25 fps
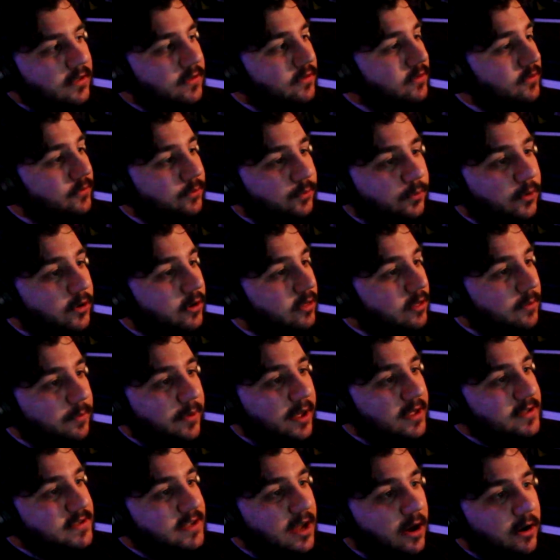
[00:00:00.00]
He's one of the
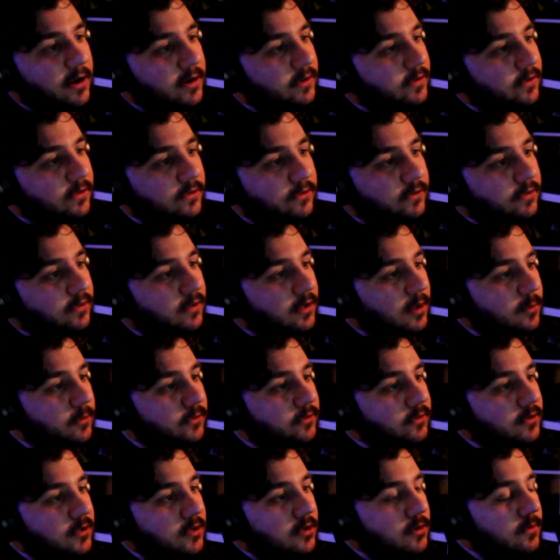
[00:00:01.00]
best characters in the
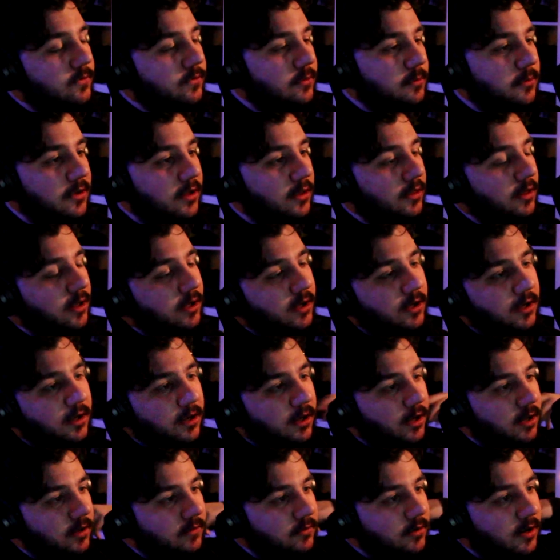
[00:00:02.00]
MCU for me. Like,
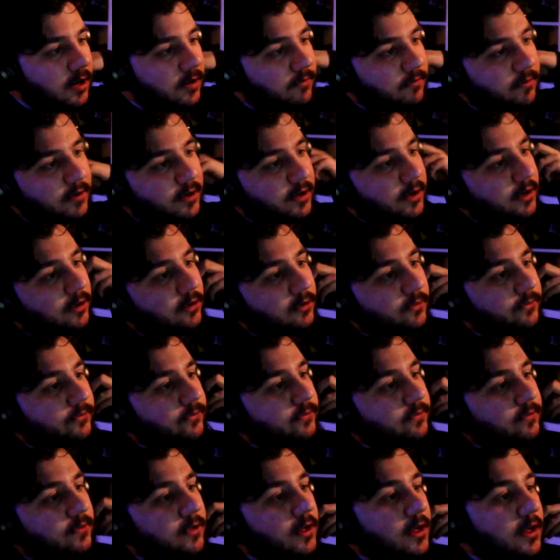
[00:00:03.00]
I really love
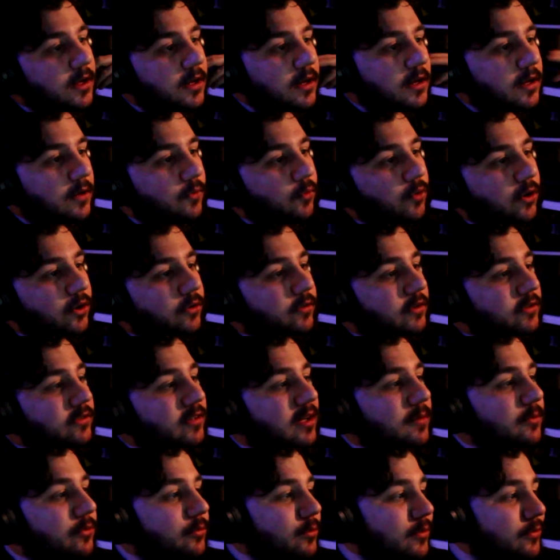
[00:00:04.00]
what Chris
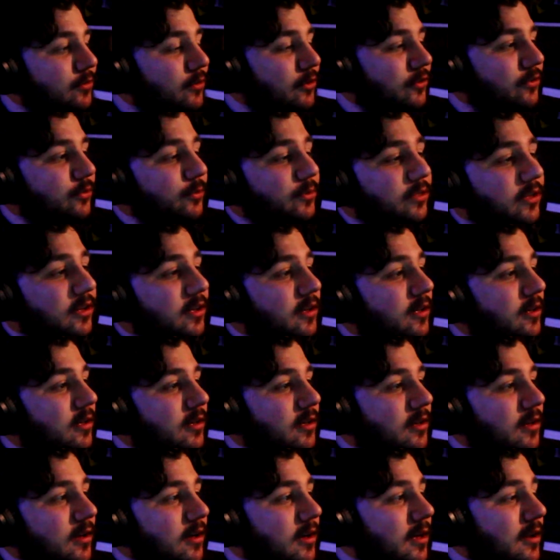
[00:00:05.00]
Hemsworth does with it.
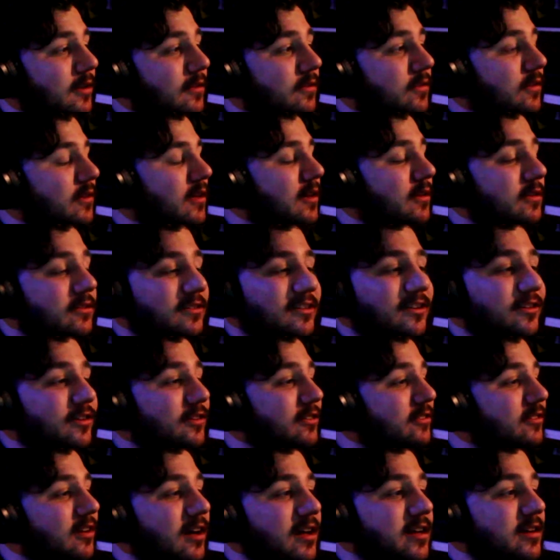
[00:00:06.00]
And as long as
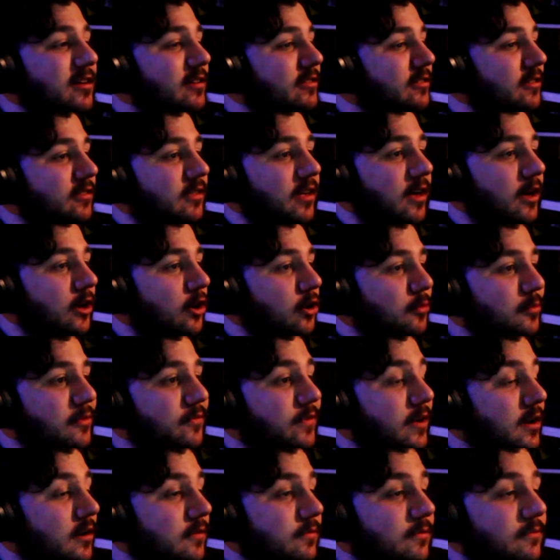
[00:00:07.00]
Taika's at the helm, if
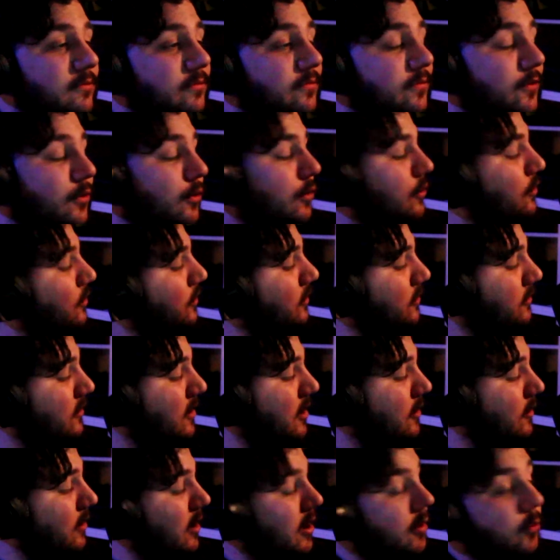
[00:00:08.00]
anything Thor does
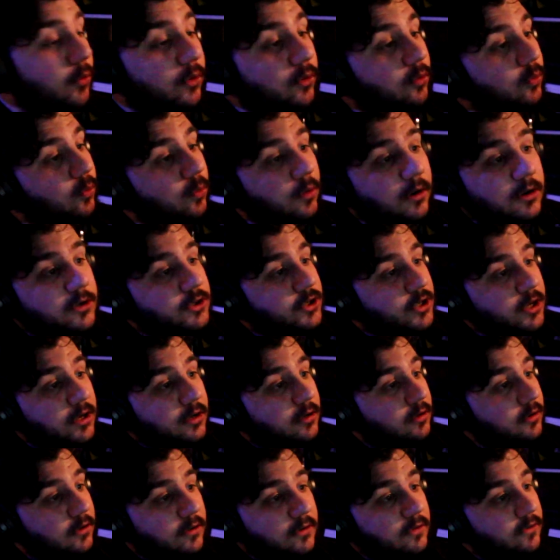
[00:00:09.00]
now, I will watch it
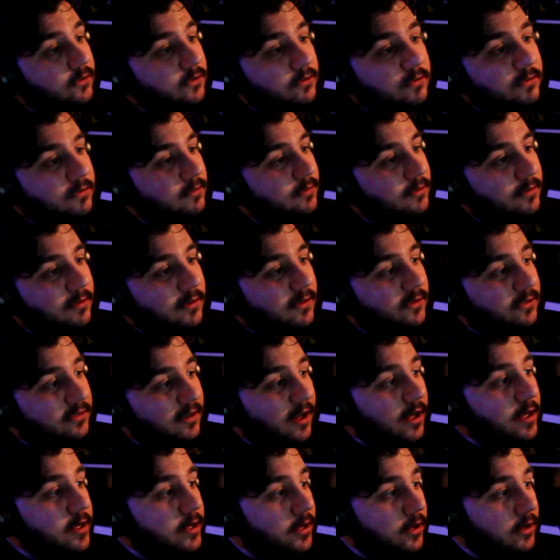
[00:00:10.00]
because it's
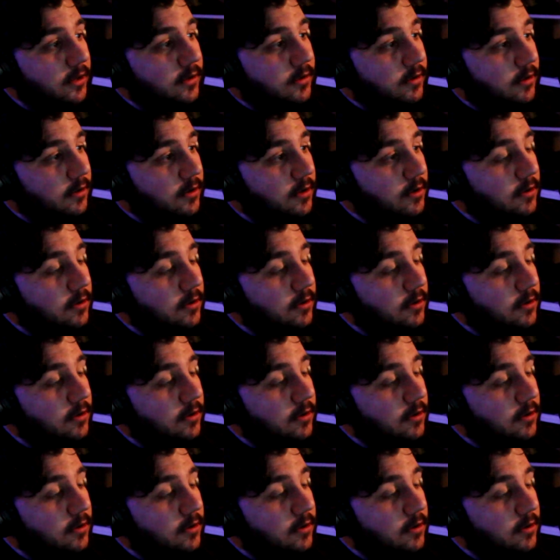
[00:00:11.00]
Taika, you know.